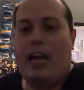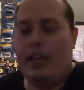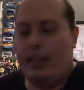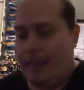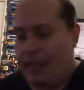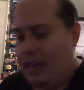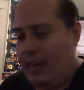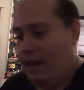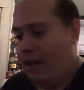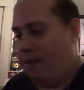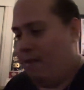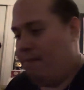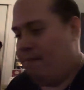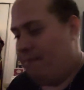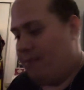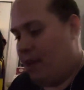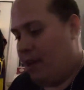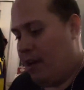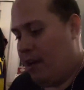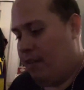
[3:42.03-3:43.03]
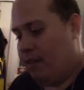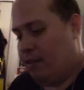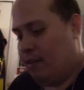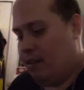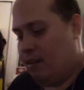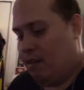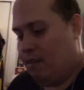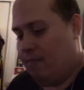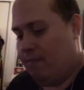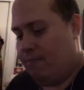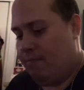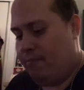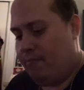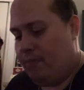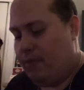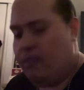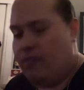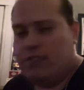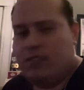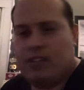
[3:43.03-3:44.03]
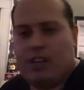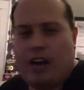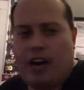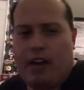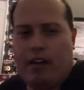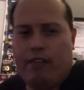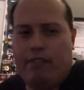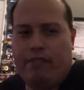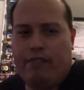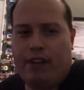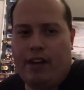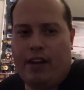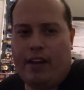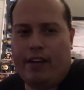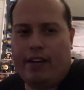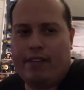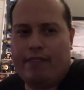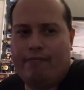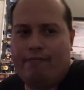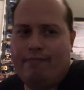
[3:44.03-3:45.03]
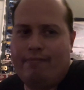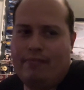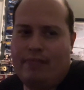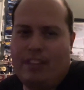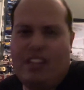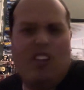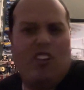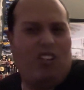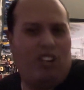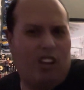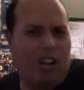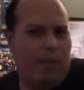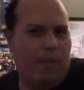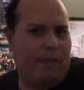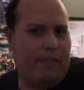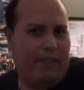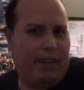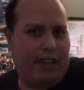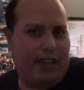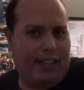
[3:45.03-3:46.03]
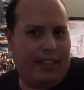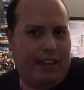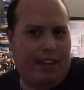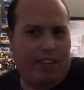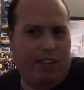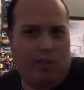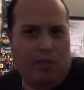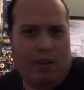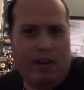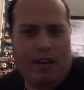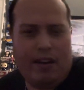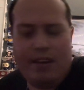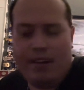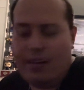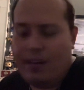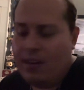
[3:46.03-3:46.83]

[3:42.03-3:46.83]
Yeah, and um, it was kind of like a little, little bit of a letdown in a way